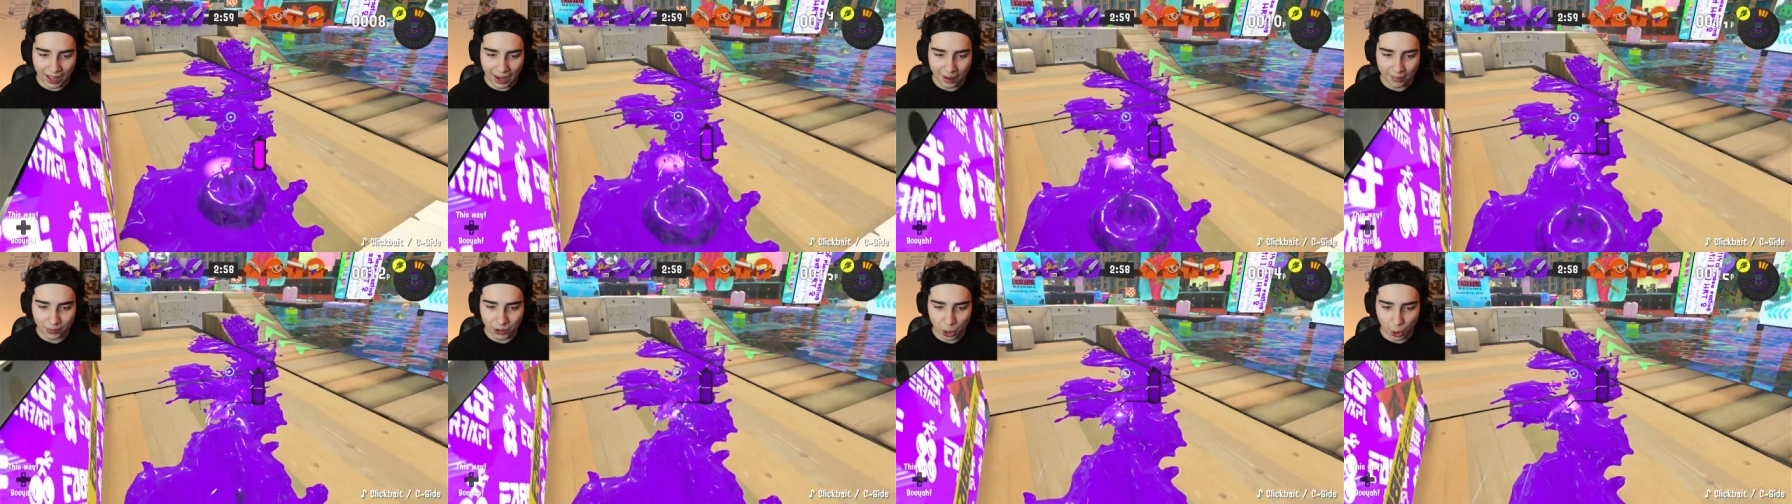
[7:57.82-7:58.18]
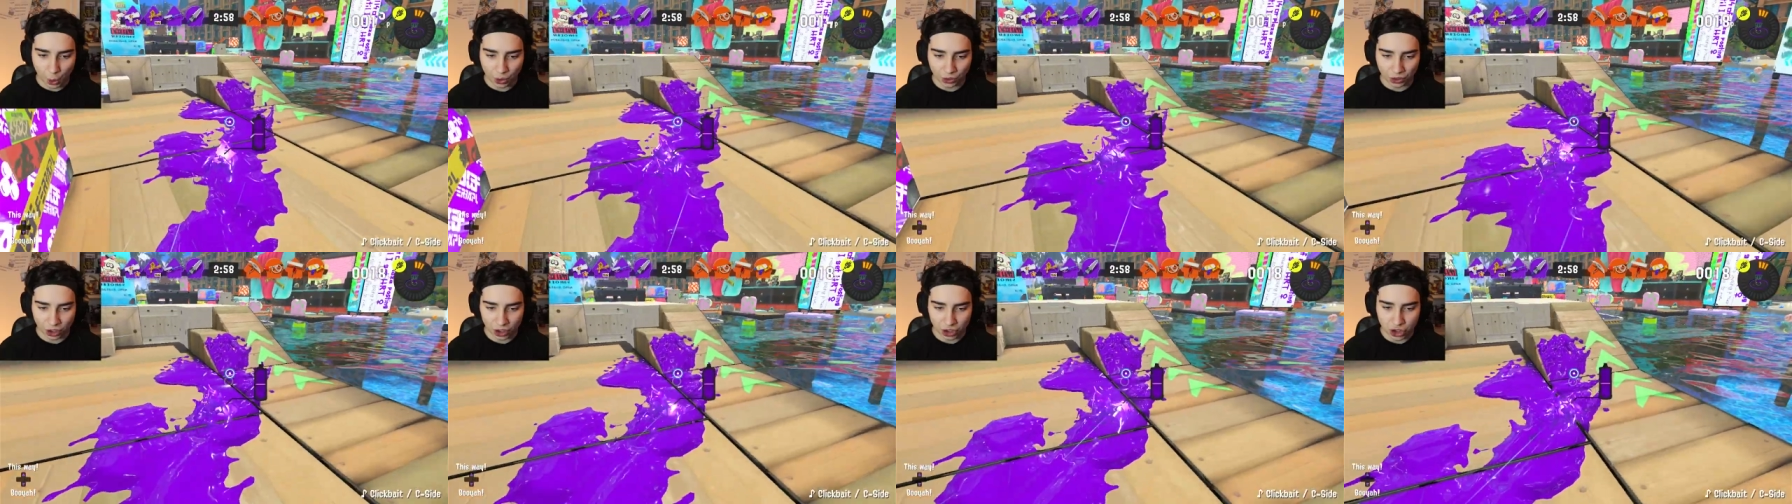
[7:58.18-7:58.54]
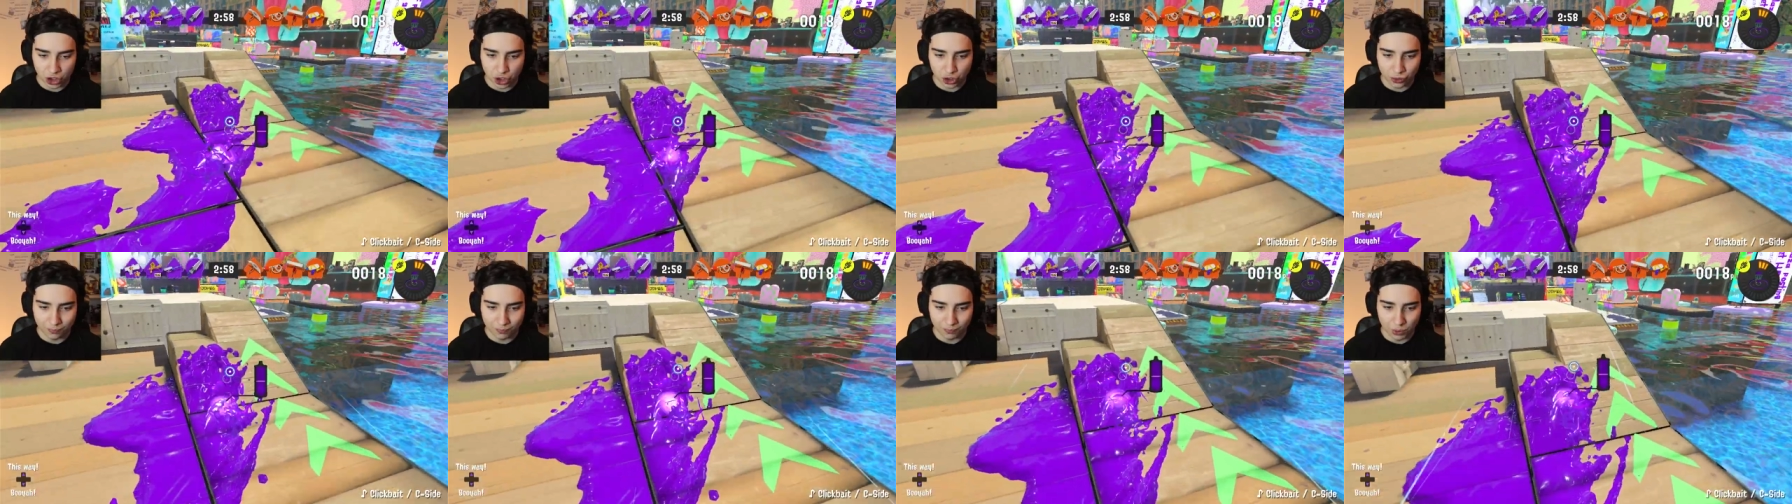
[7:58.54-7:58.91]
I'm going to
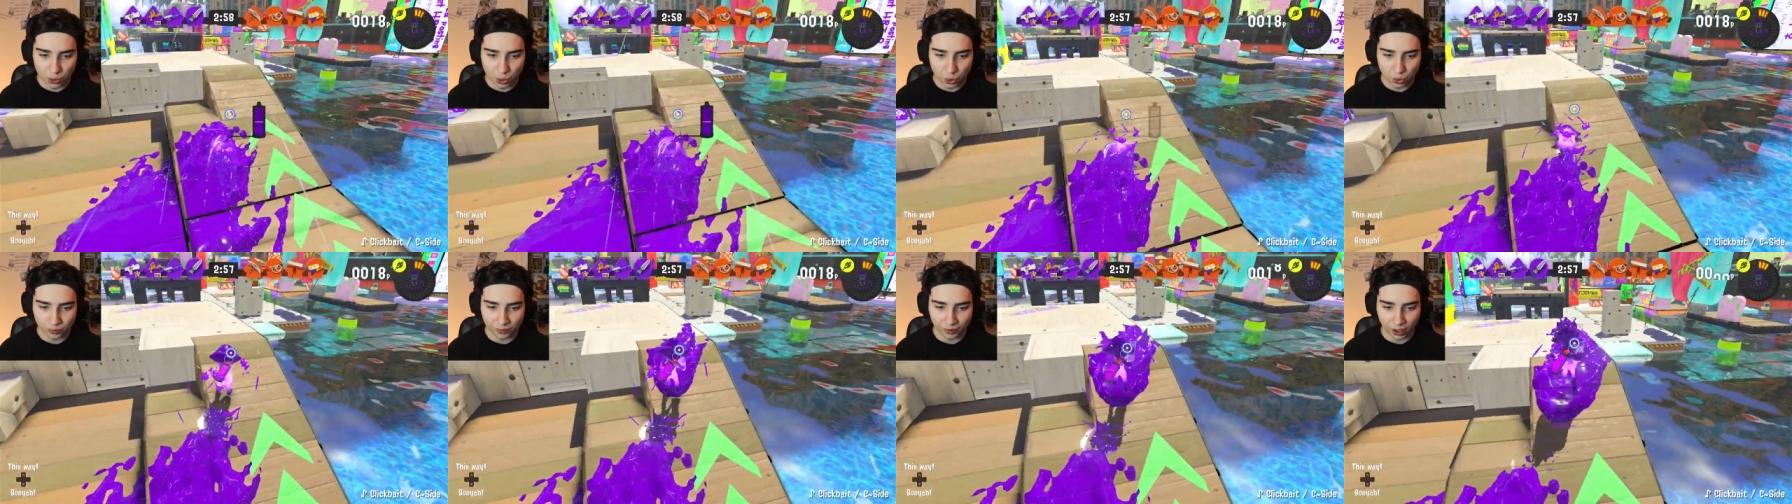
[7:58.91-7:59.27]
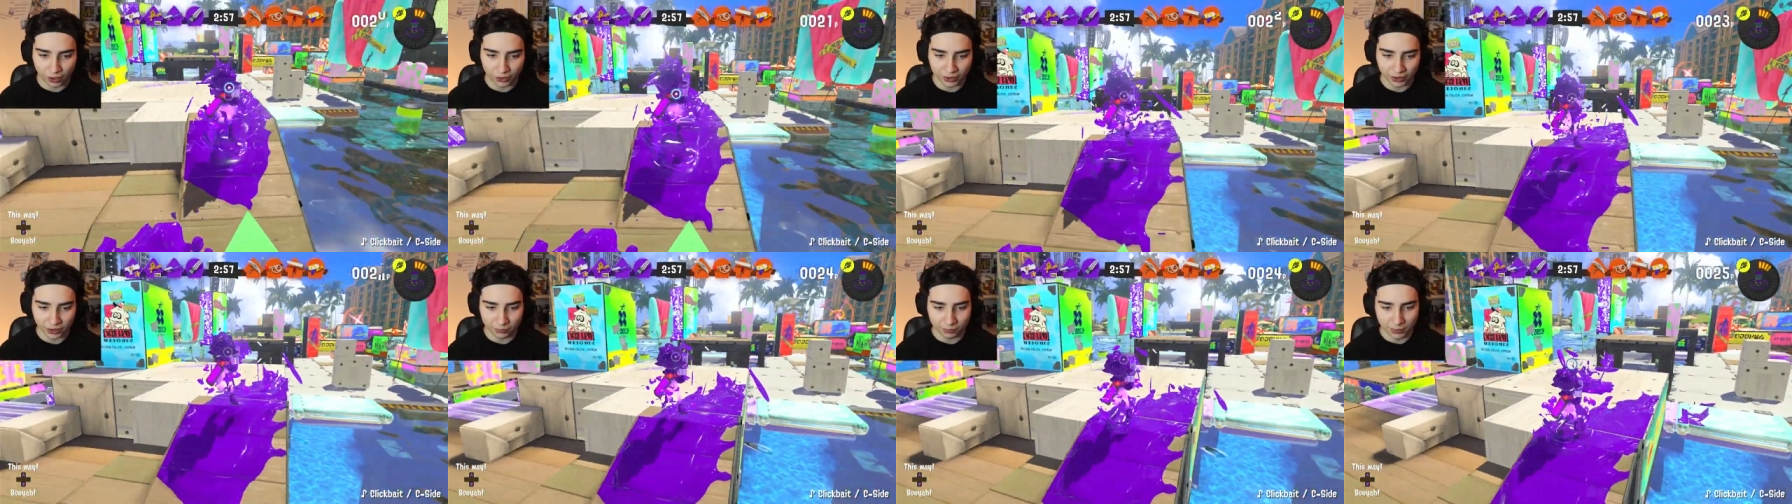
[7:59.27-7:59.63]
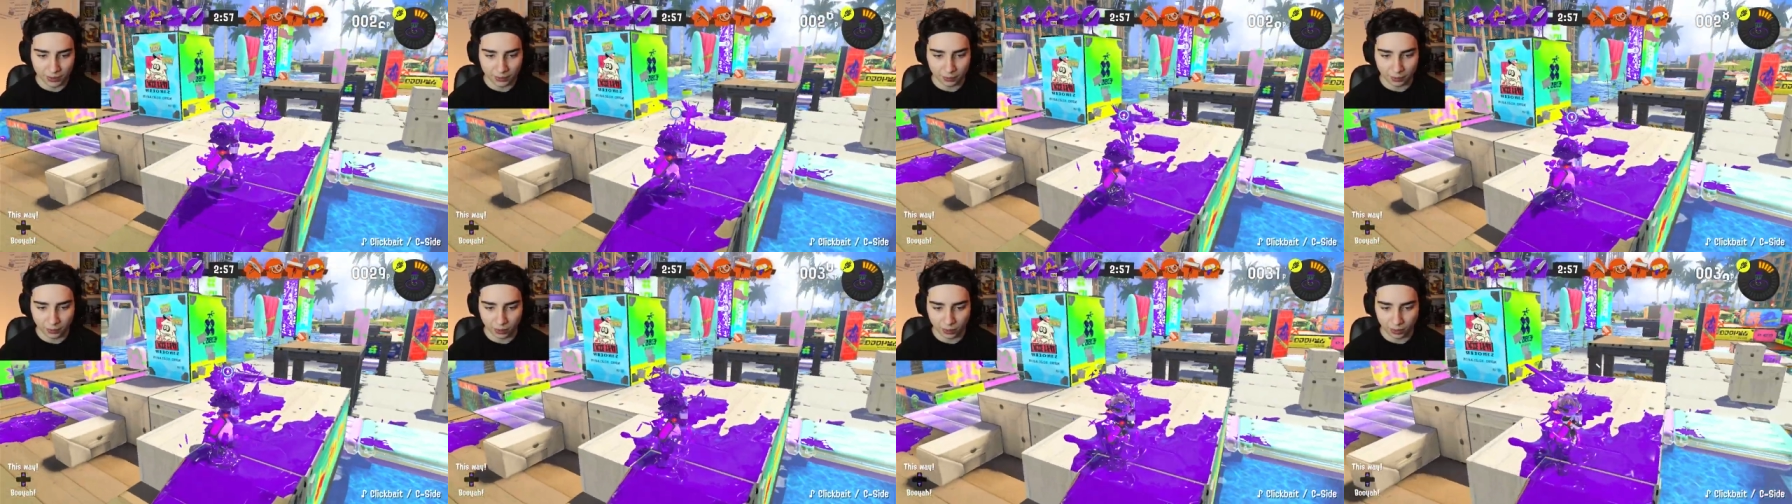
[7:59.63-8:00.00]
schmoove on these
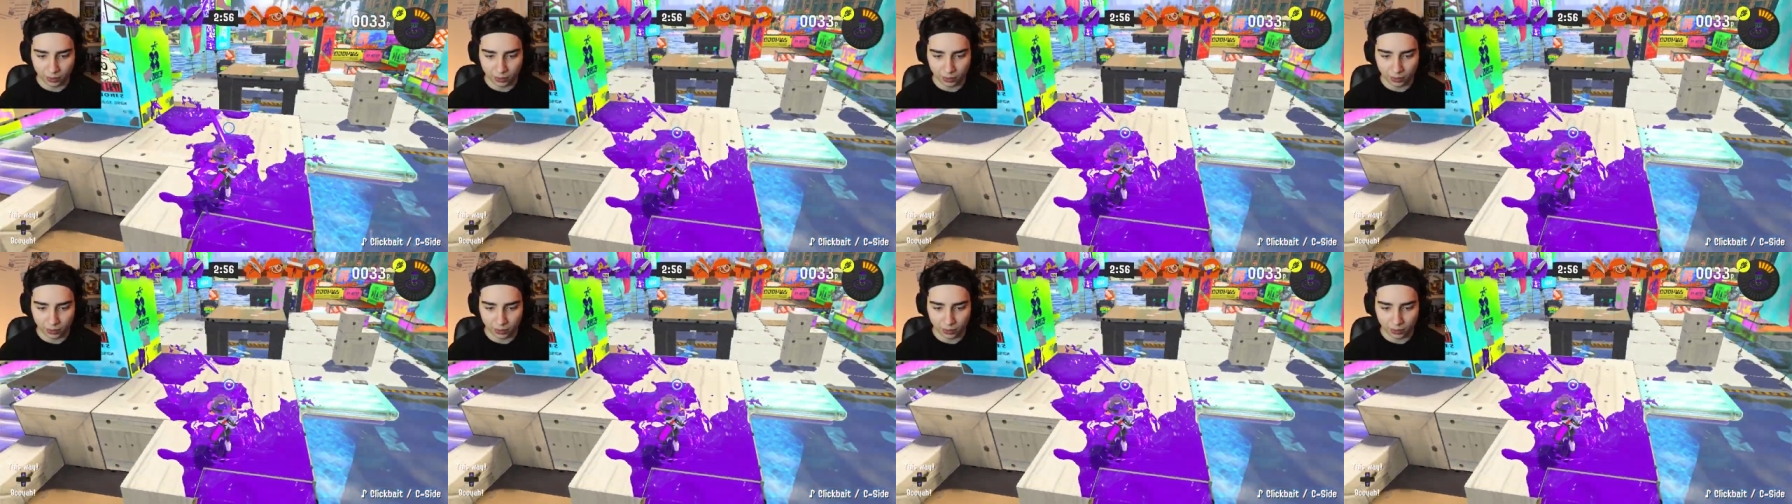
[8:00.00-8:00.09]
people.